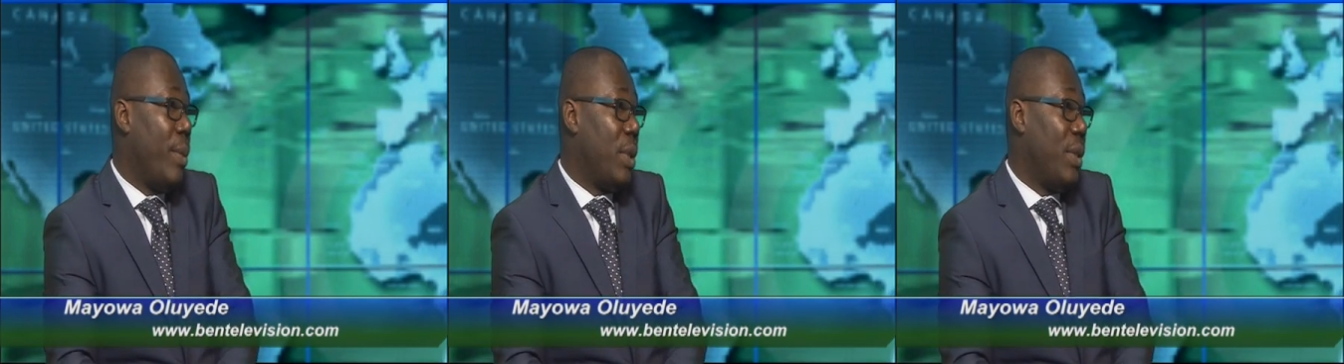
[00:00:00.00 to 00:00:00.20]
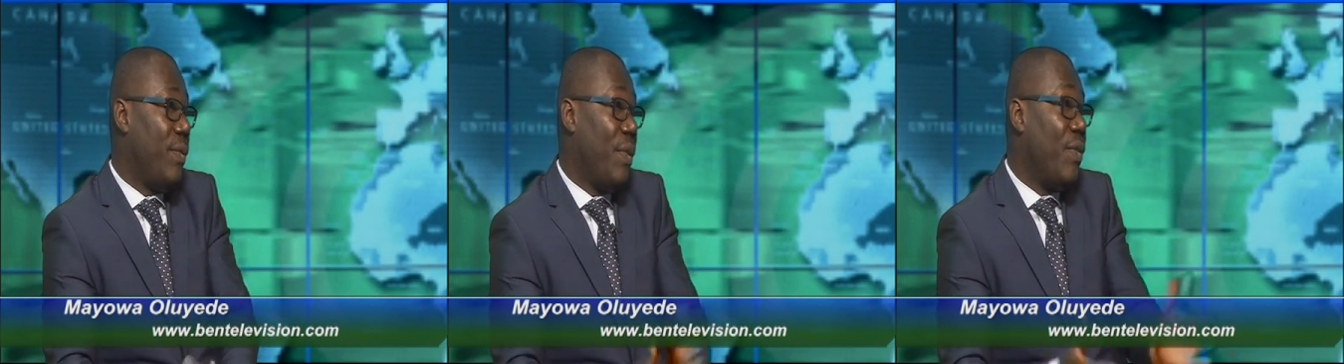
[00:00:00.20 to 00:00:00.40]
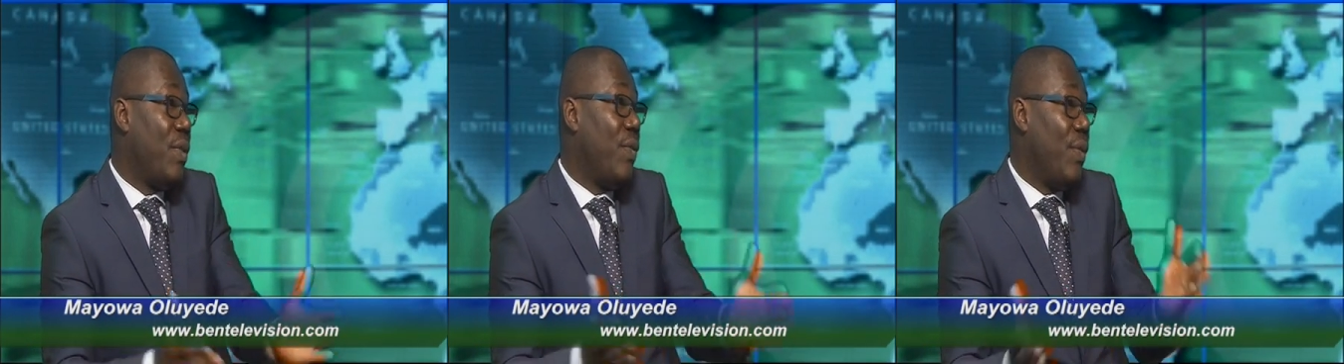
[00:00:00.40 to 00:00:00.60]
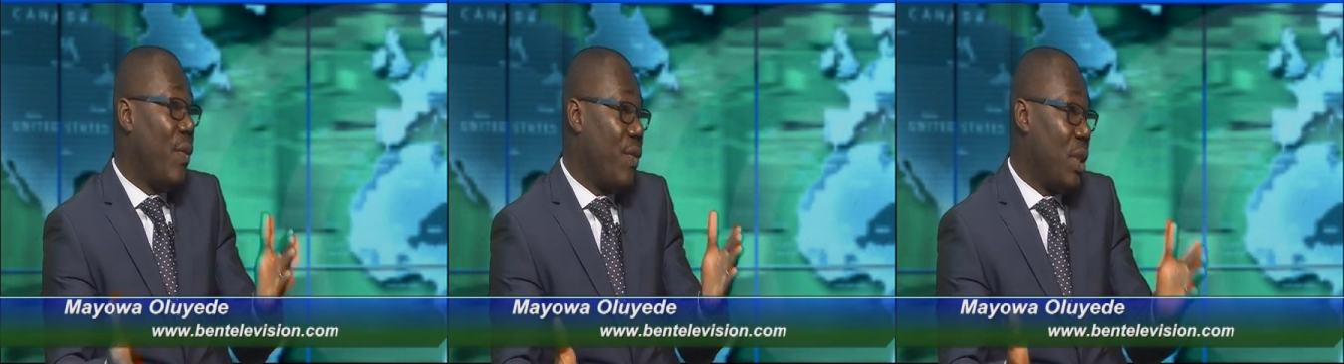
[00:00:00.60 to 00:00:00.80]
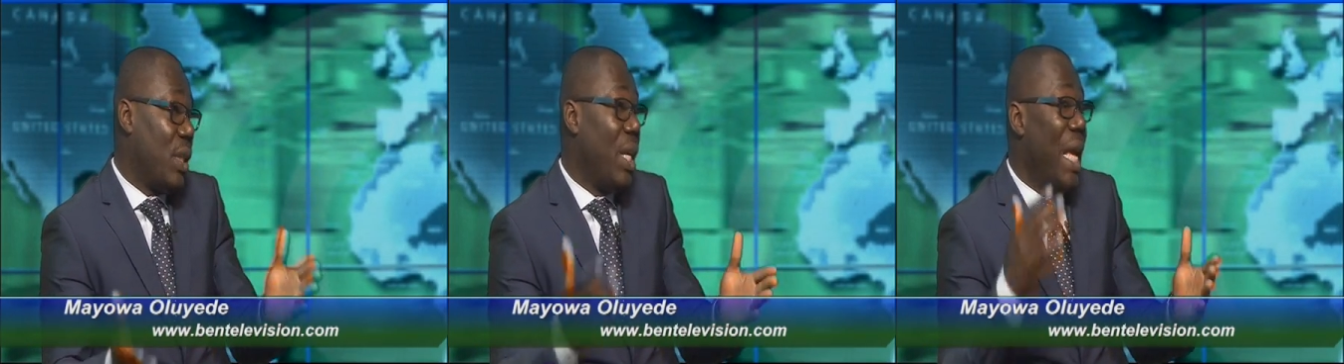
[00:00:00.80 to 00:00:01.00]

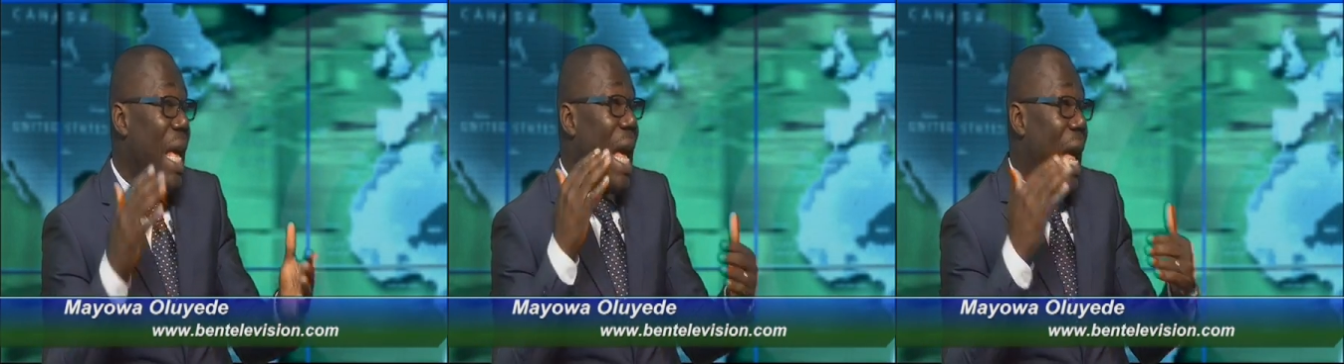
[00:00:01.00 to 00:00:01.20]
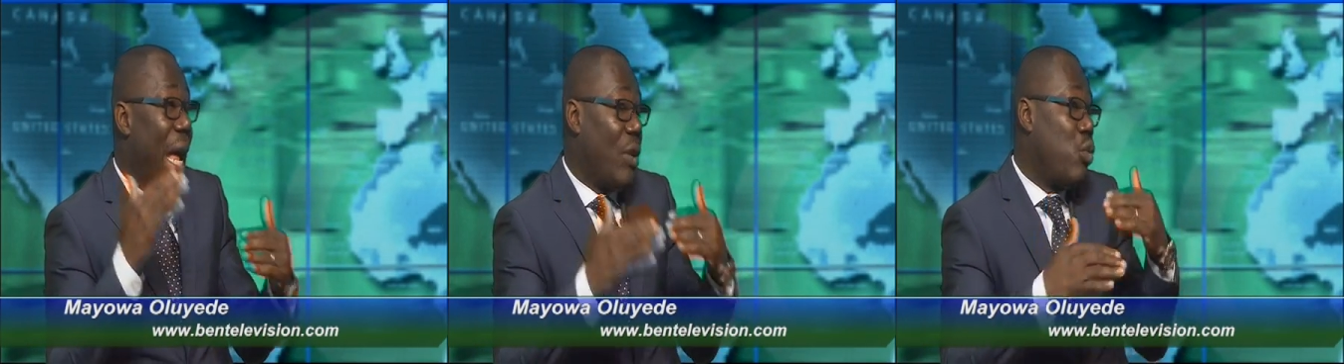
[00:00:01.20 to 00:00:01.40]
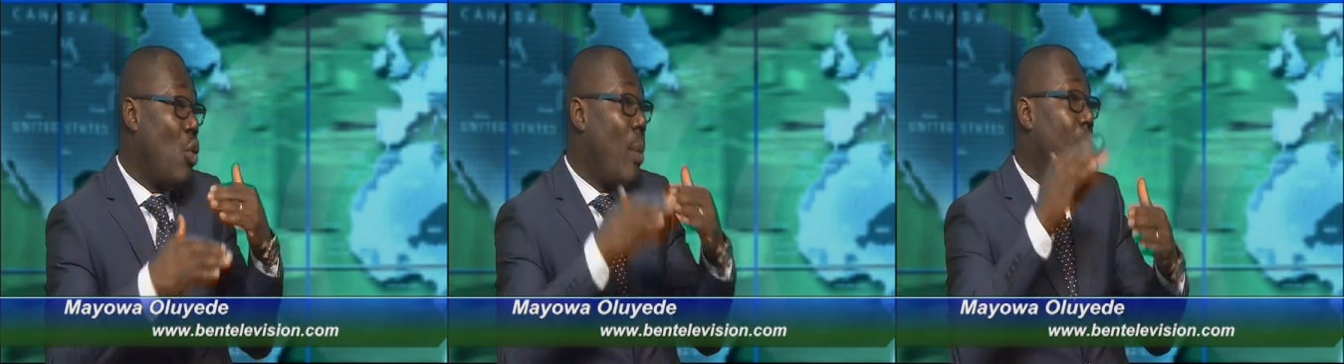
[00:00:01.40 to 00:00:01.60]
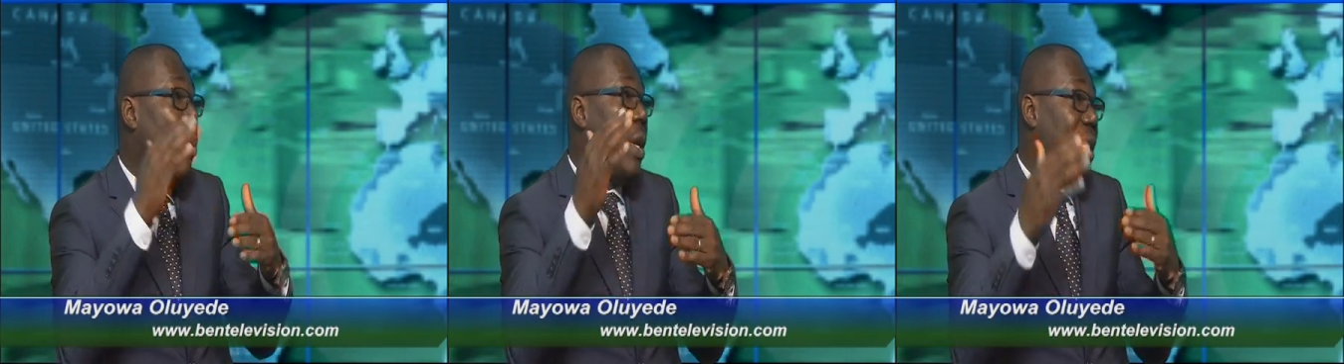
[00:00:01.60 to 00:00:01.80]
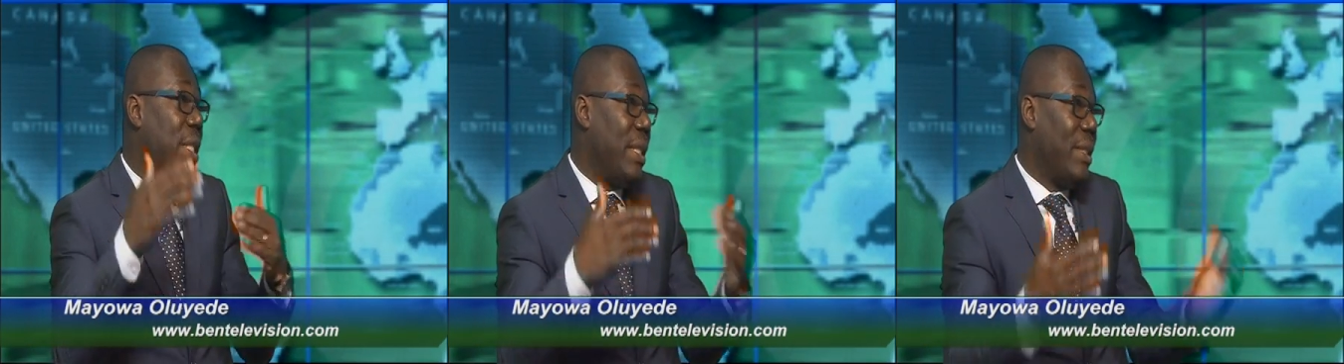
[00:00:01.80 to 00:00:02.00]
50-50. At one
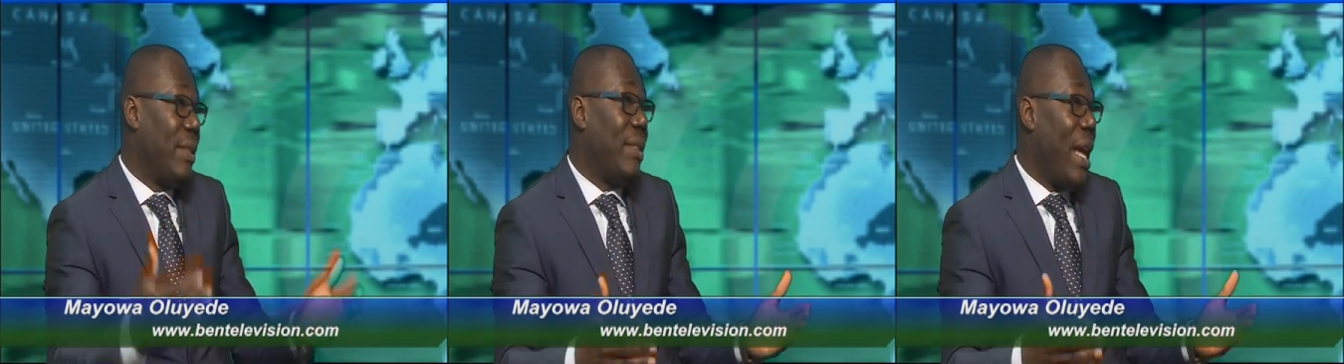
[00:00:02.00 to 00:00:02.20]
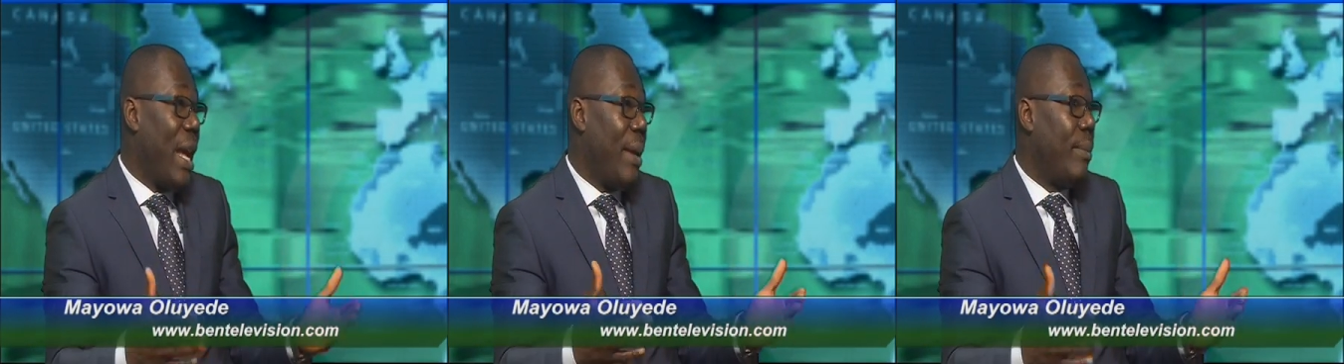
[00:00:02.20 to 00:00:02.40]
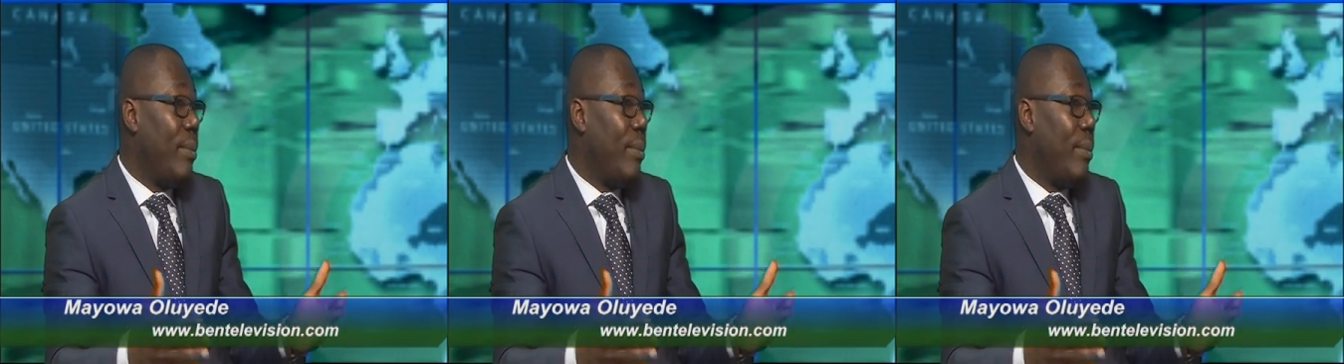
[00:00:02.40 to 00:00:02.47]
point in time,